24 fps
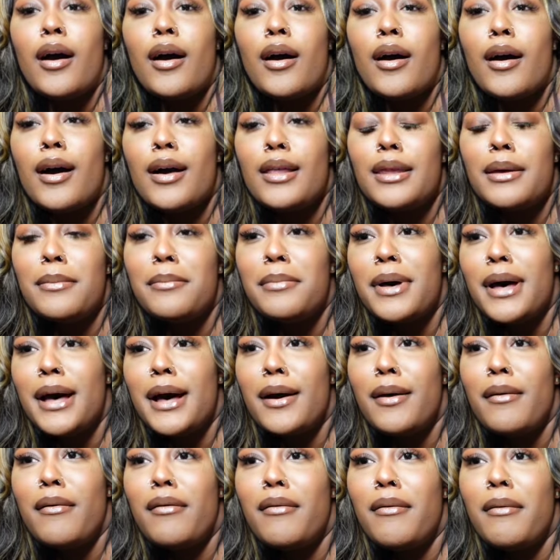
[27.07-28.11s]
all
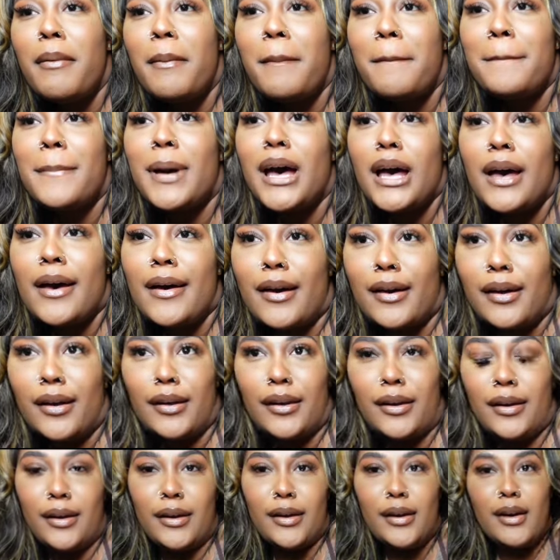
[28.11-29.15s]
about
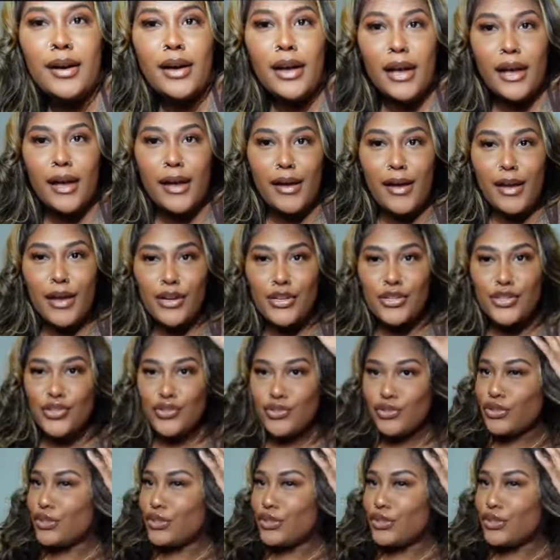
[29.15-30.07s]
my extra